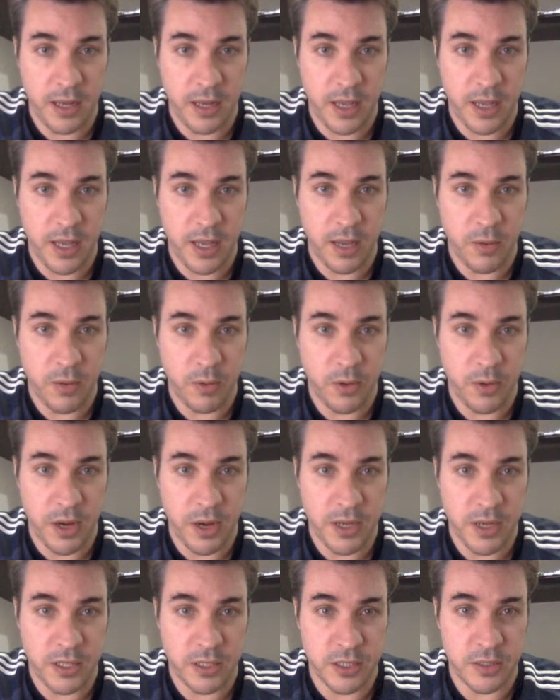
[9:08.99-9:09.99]
And what we want
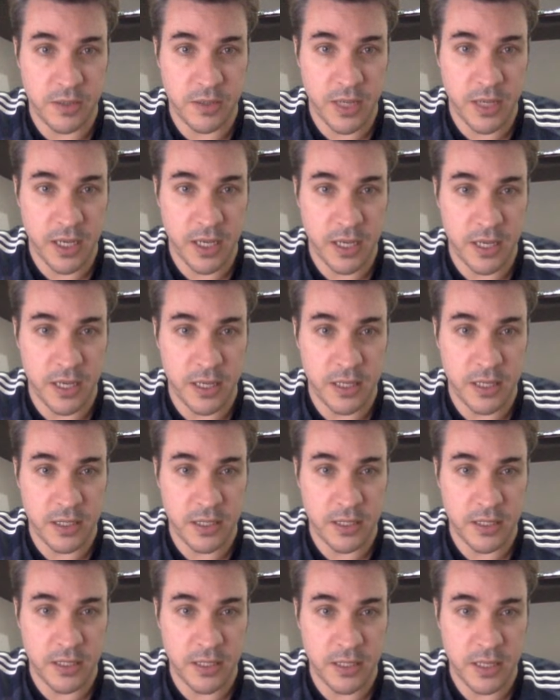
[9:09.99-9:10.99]
to do
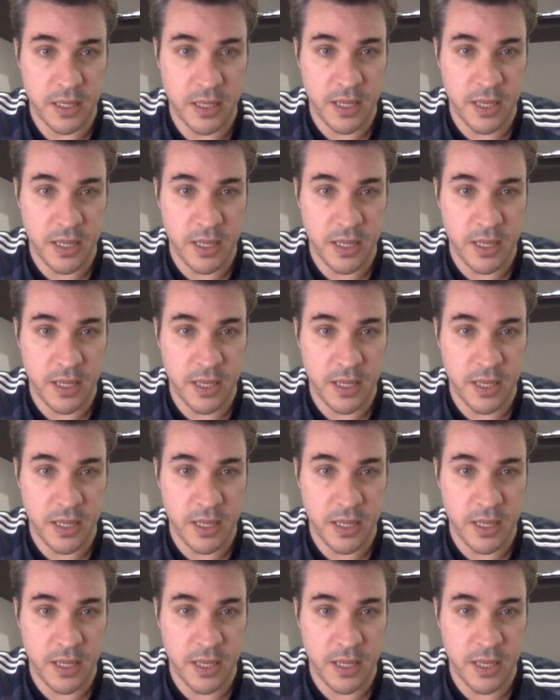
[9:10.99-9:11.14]
is